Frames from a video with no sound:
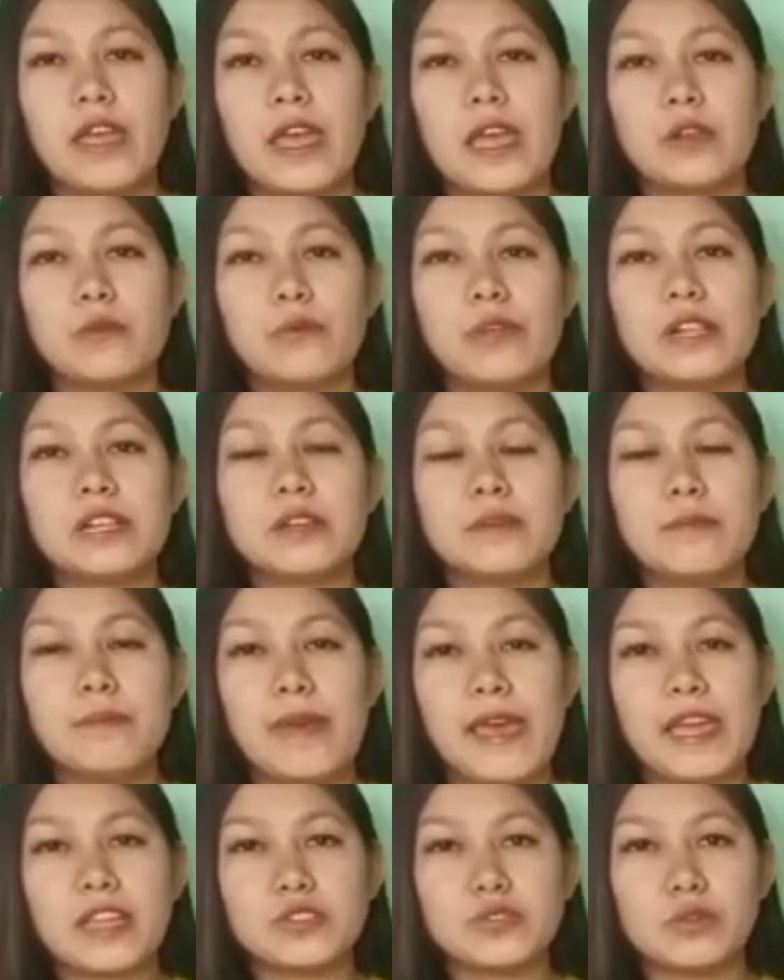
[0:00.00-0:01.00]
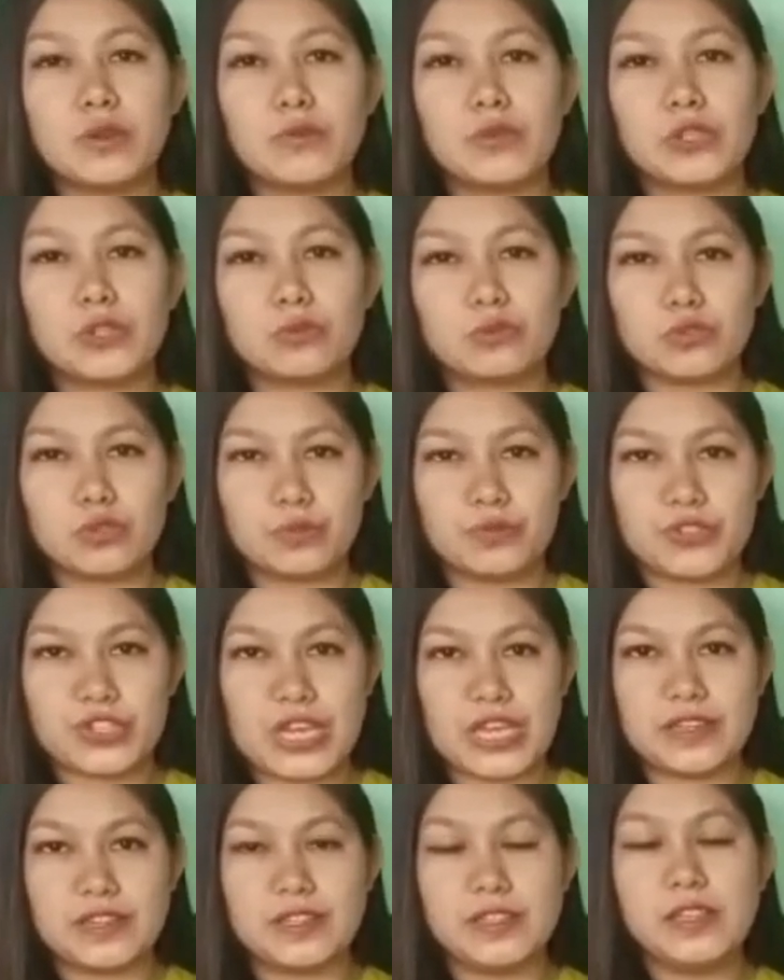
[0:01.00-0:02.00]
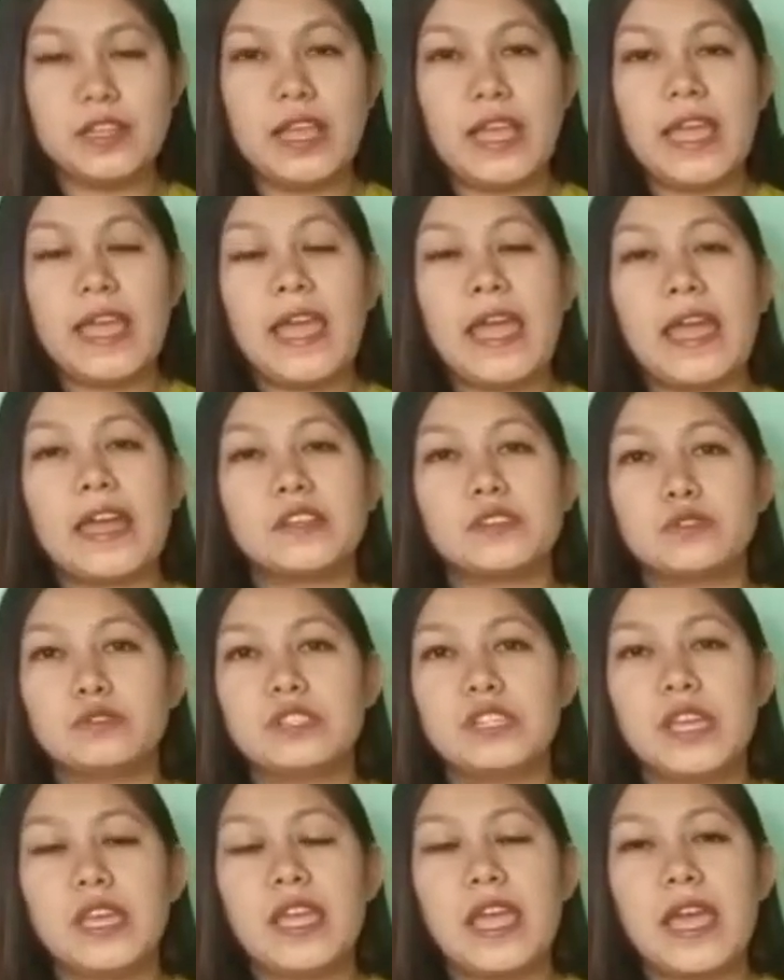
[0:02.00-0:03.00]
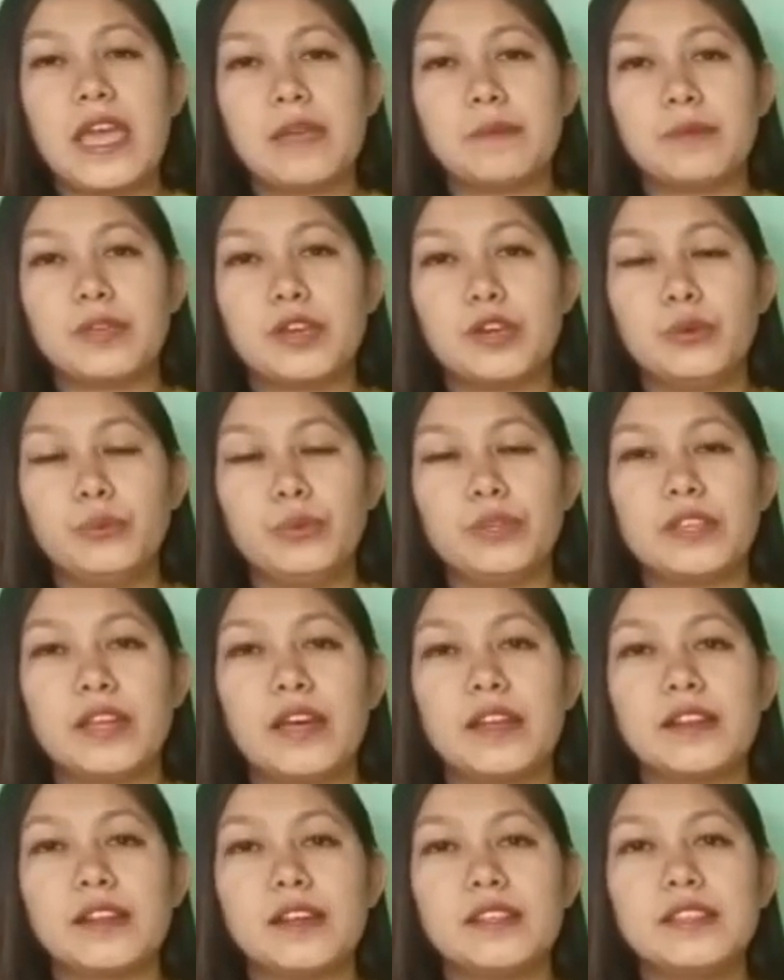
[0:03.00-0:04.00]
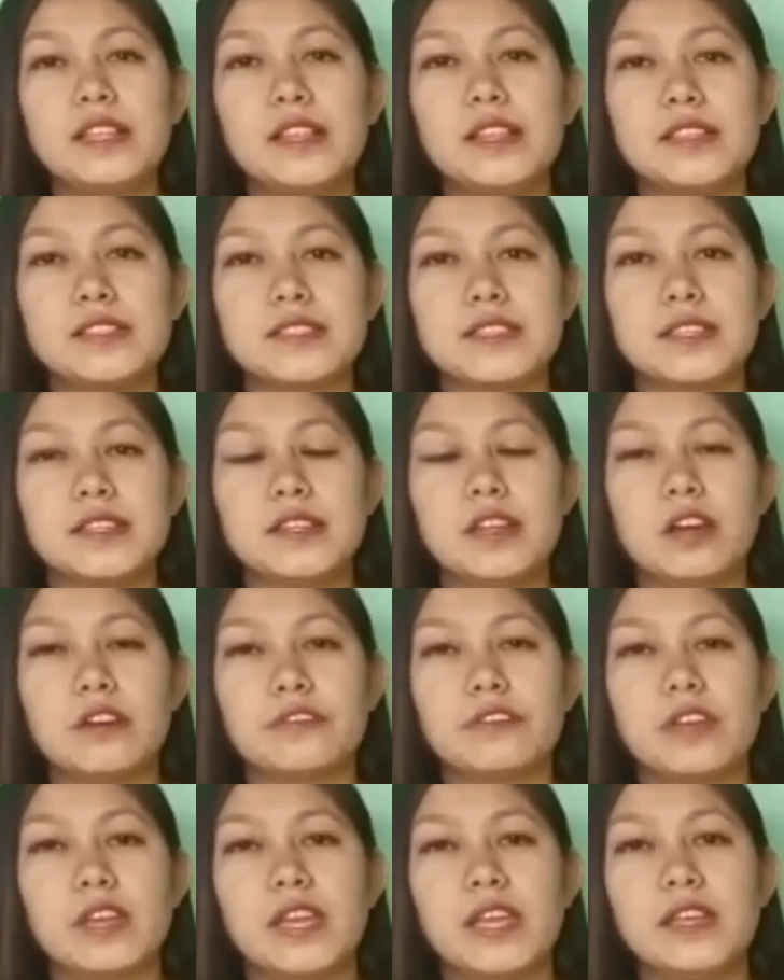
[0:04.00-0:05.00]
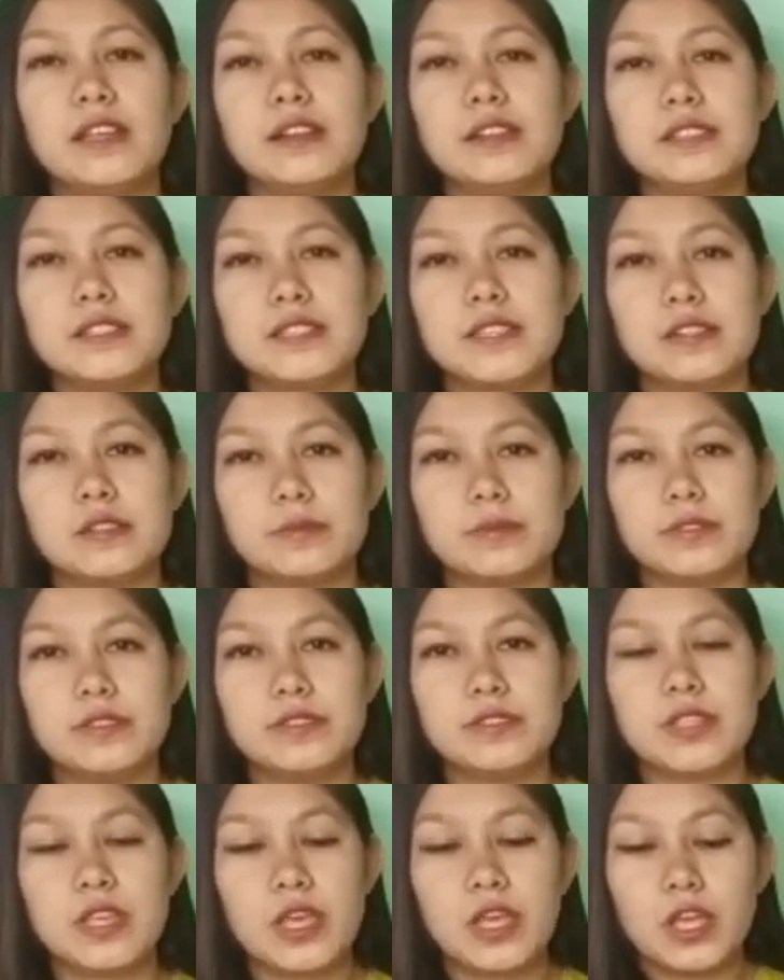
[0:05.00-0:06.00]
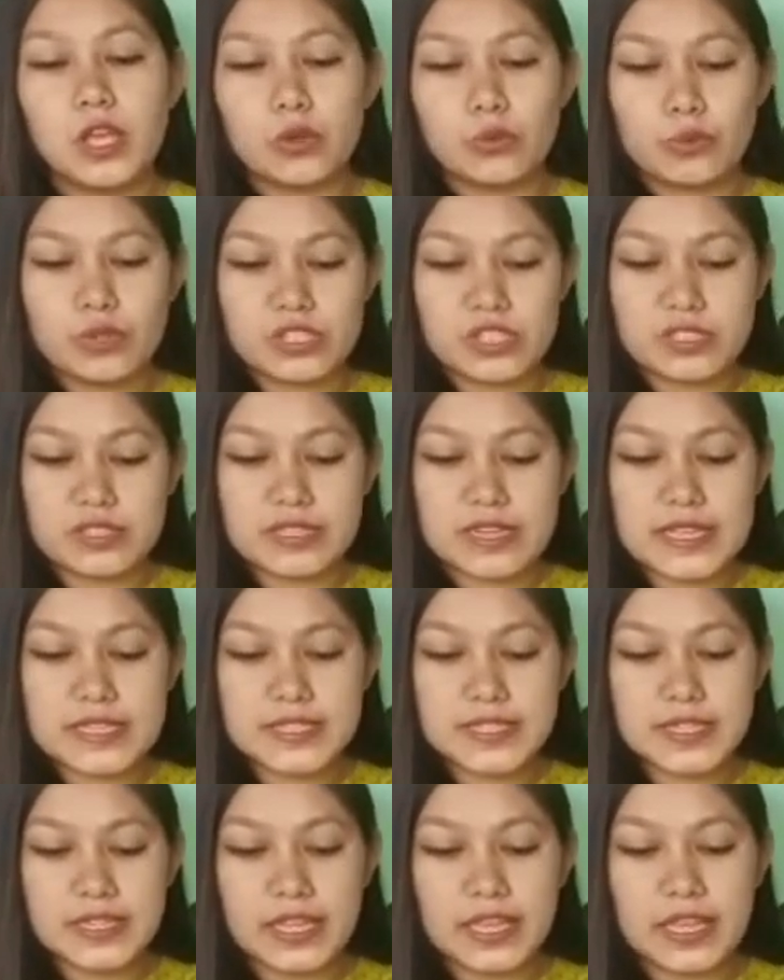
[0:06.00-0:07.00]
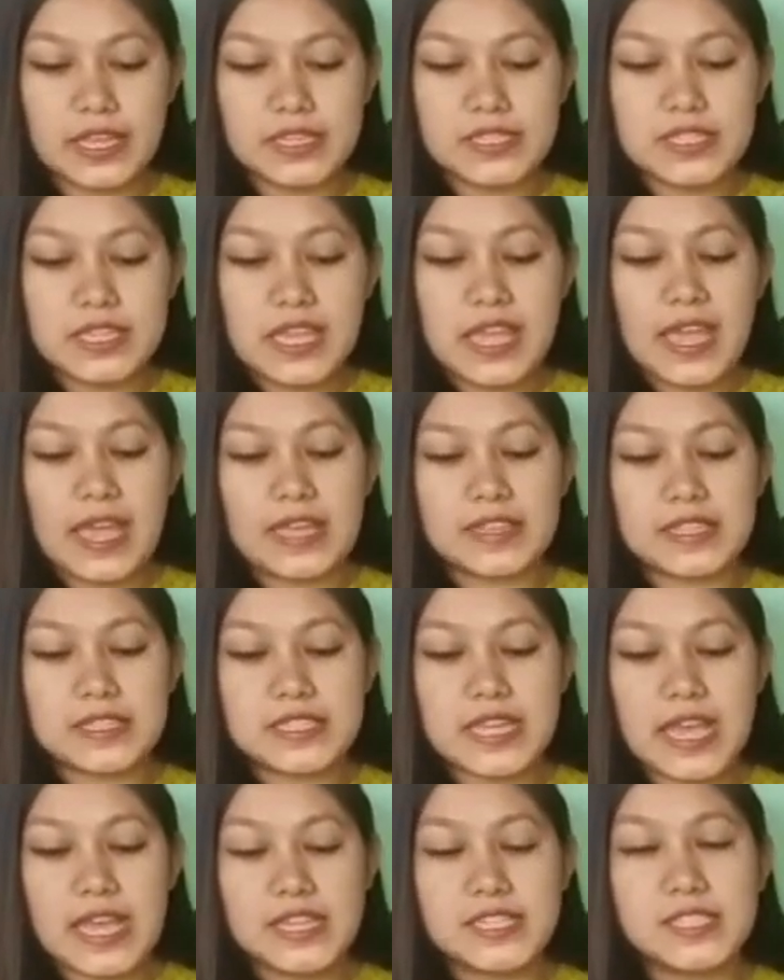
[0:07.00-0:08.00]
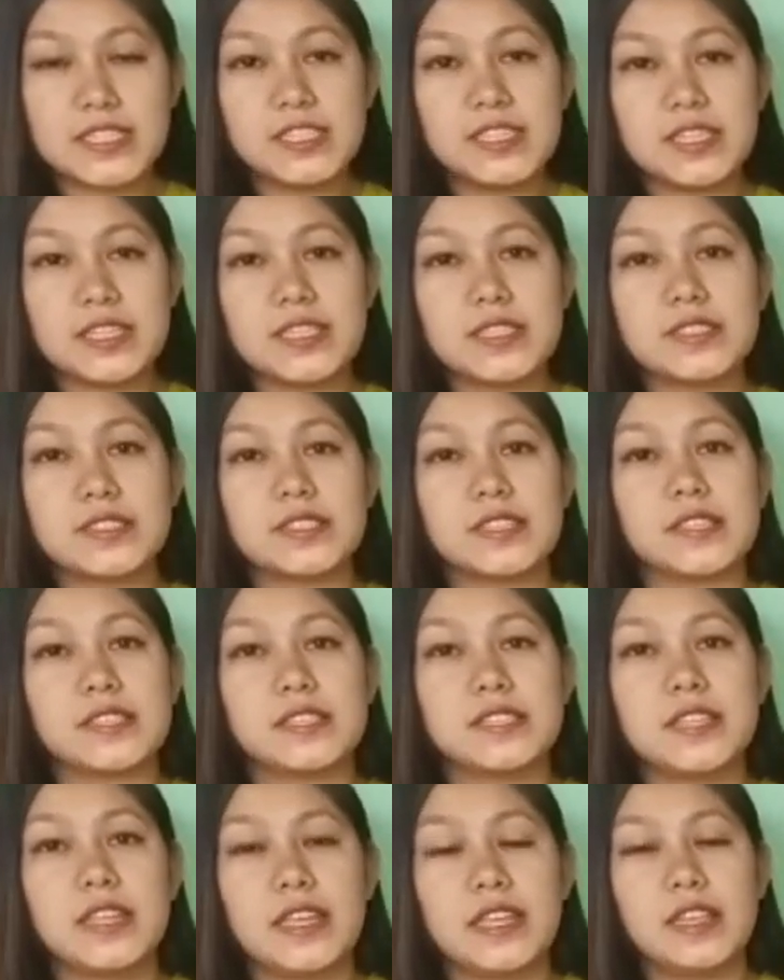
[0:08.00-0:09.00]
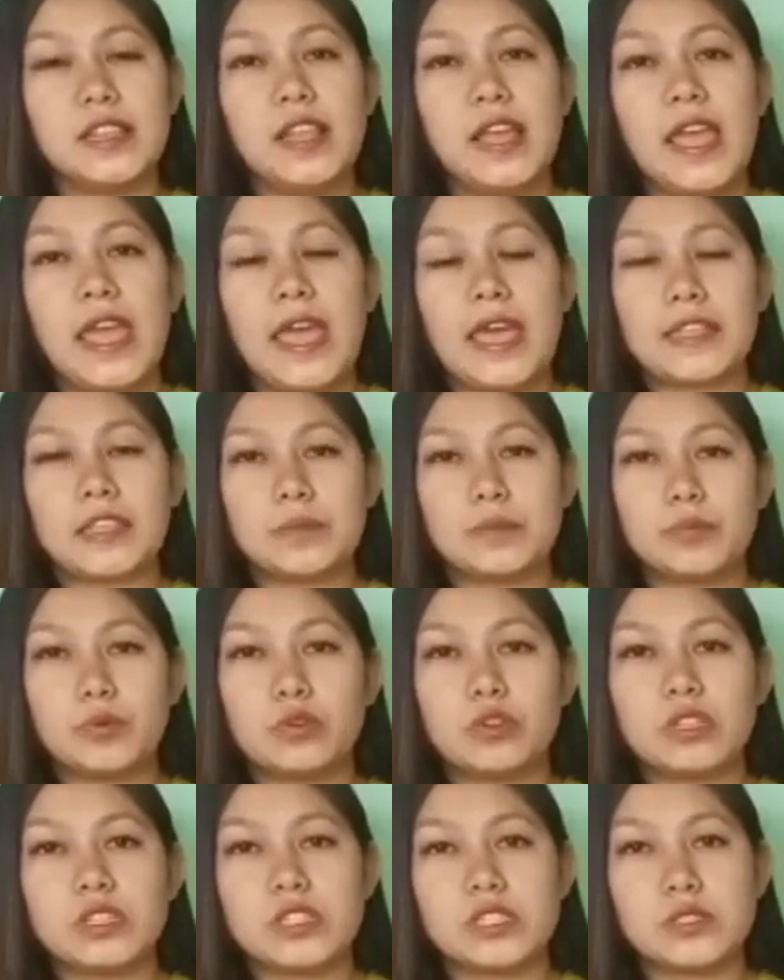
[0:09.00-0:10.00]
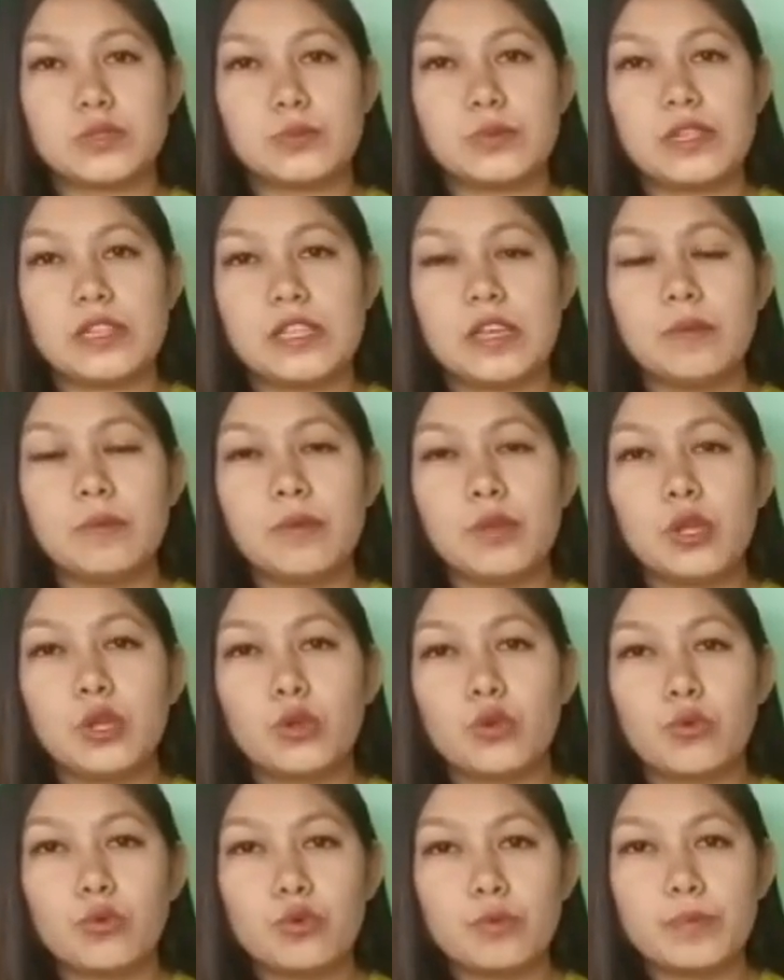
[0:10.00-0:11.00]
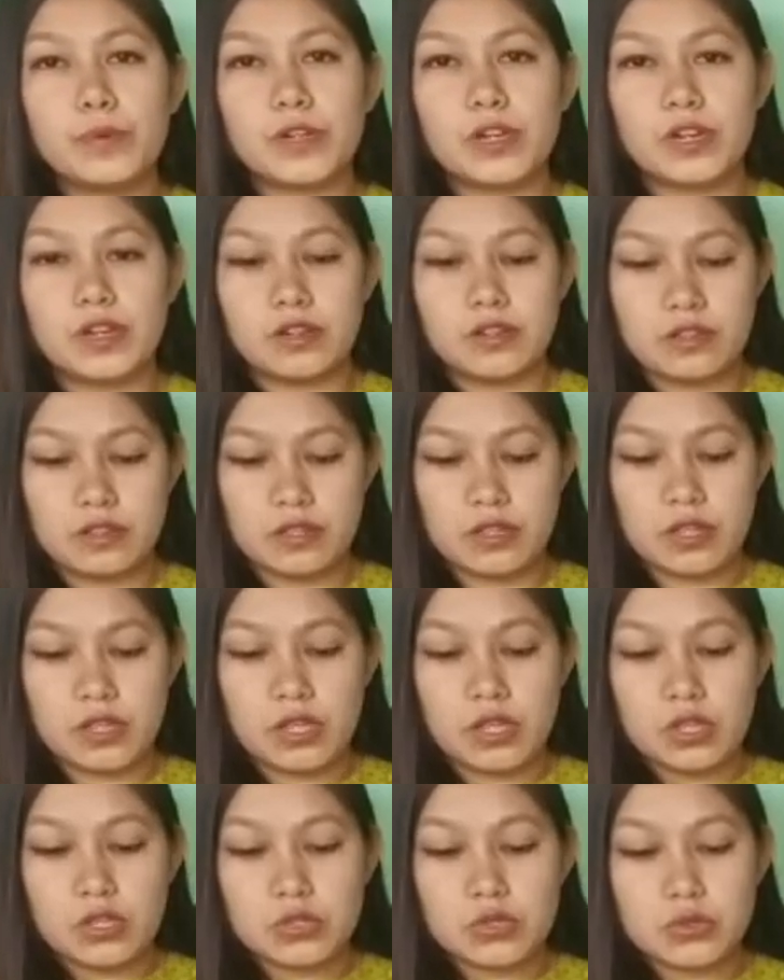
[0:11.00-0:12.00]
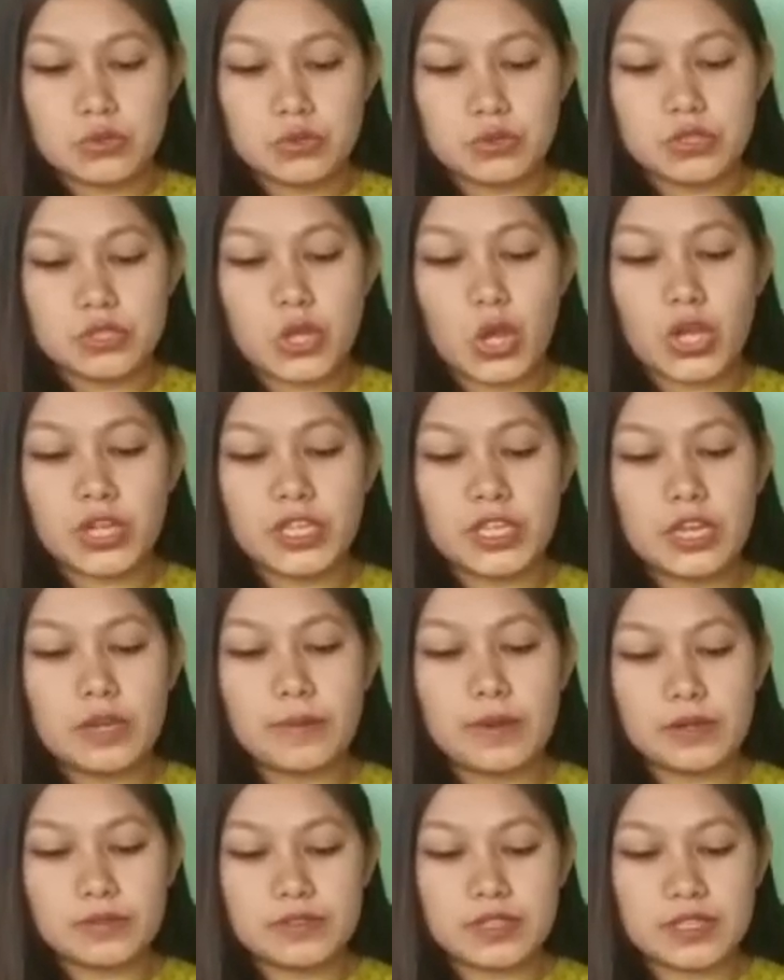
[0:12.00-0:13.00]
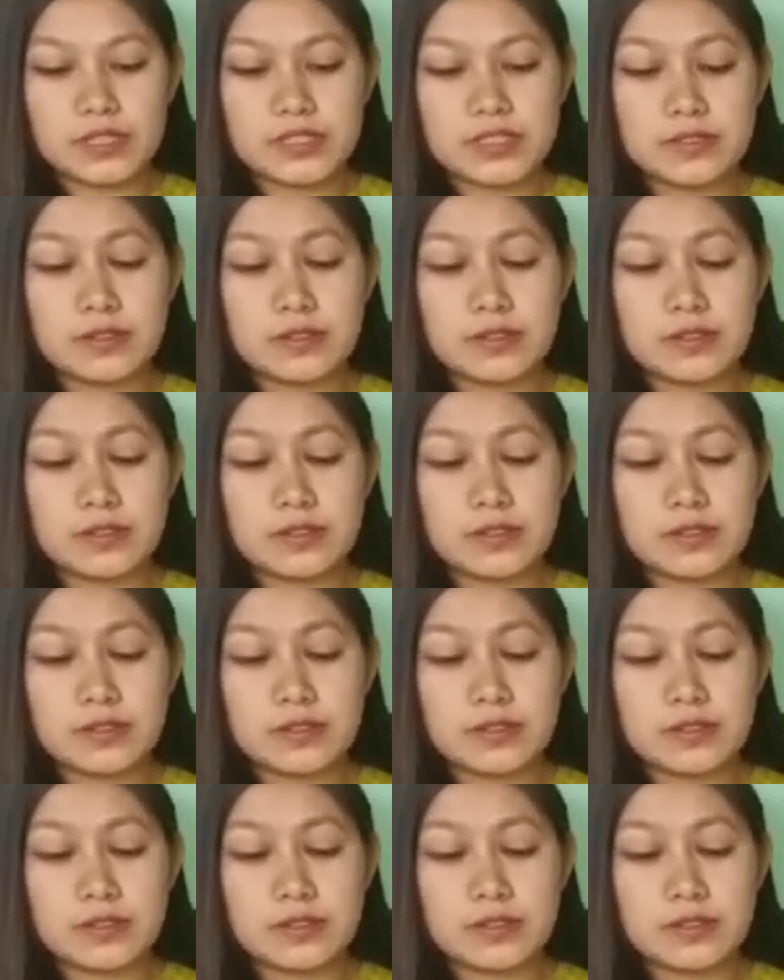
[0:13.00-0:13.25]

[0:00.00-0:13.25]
and welcome back to our YouTube channel. And today I'm here with another lesson of your English syllabus, which is lesson 8, and the title is The Snail and the poet is William Cowper. So talking about the